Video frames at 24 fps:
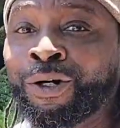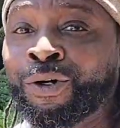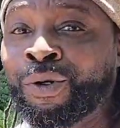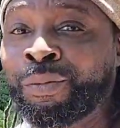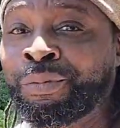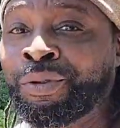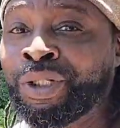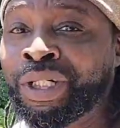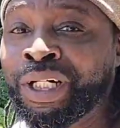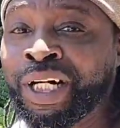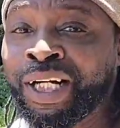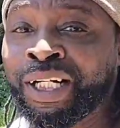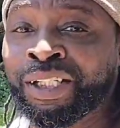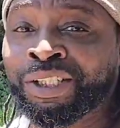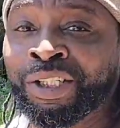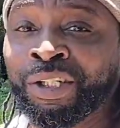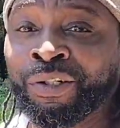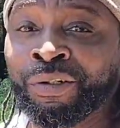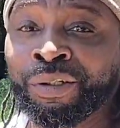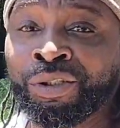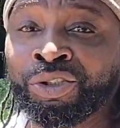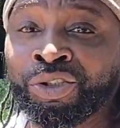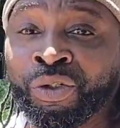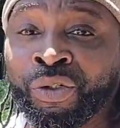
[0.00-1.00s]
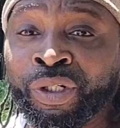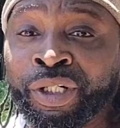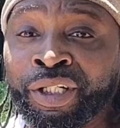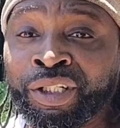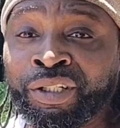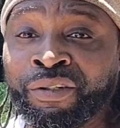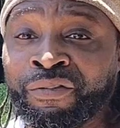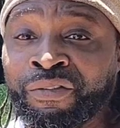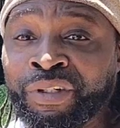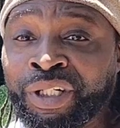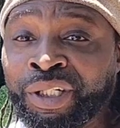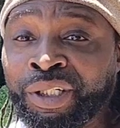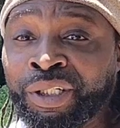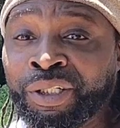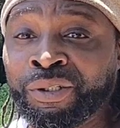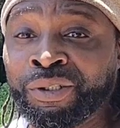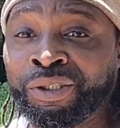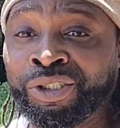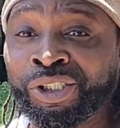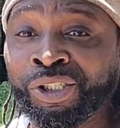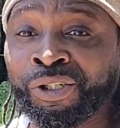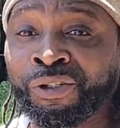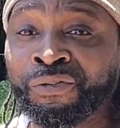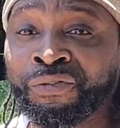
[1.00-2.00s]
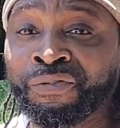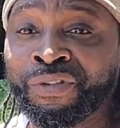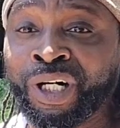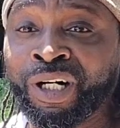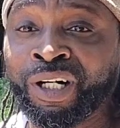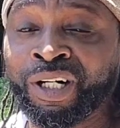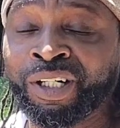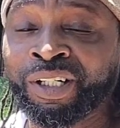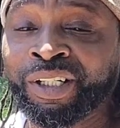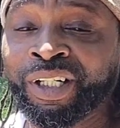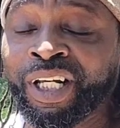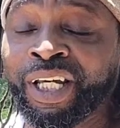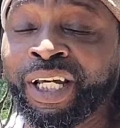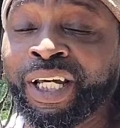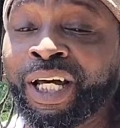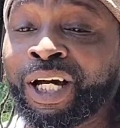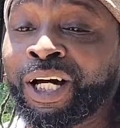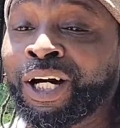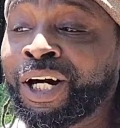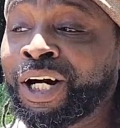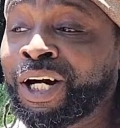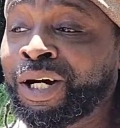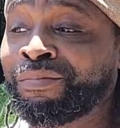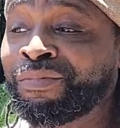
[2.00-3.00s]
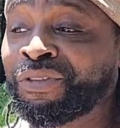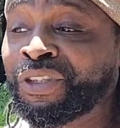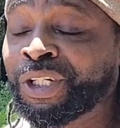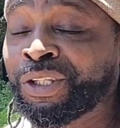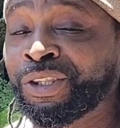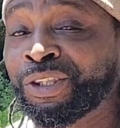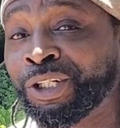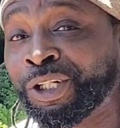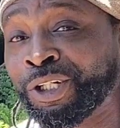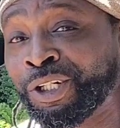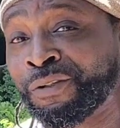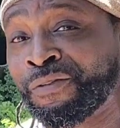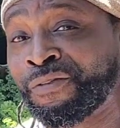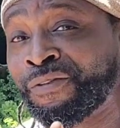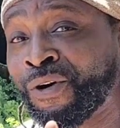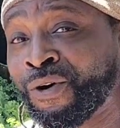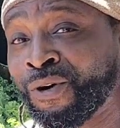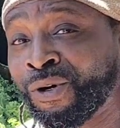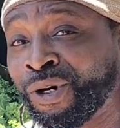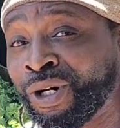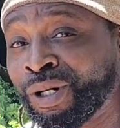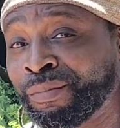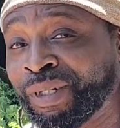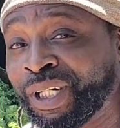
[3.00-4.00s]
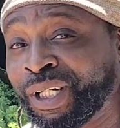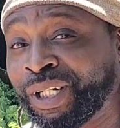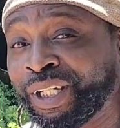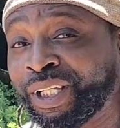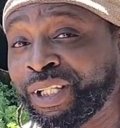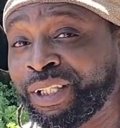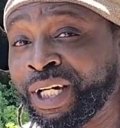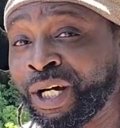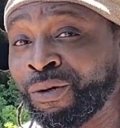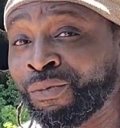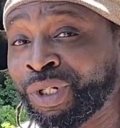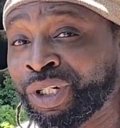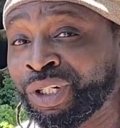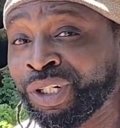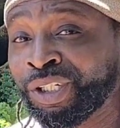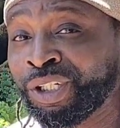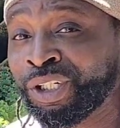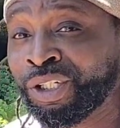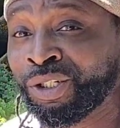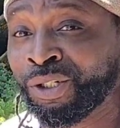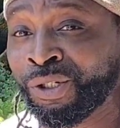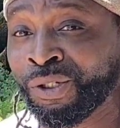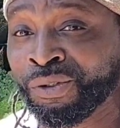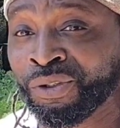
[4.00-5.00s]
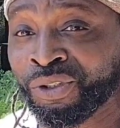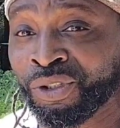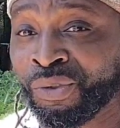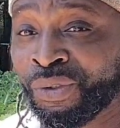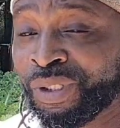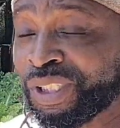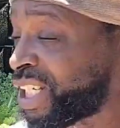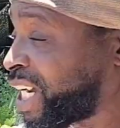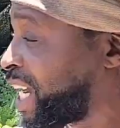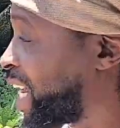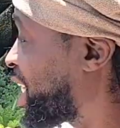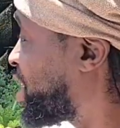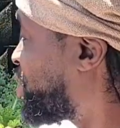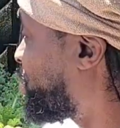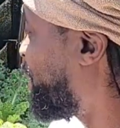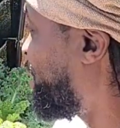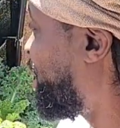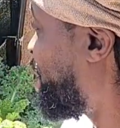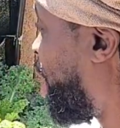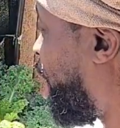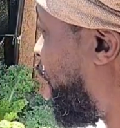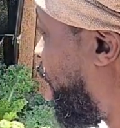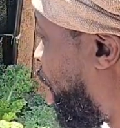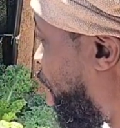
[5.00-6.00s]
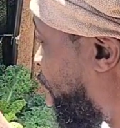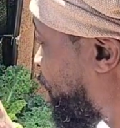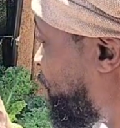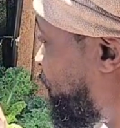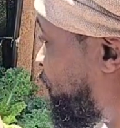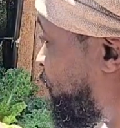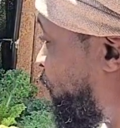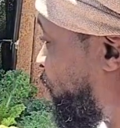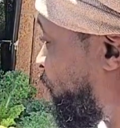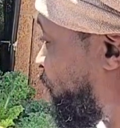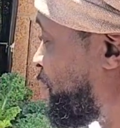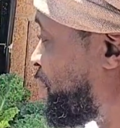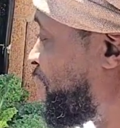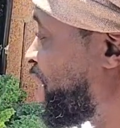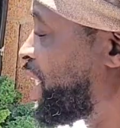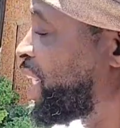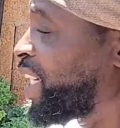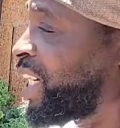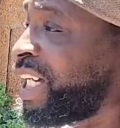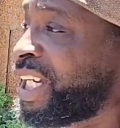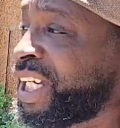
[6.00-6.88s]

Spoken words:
I hope you guys are enjoying the video so far. The third form that we're going to go through is actually our form.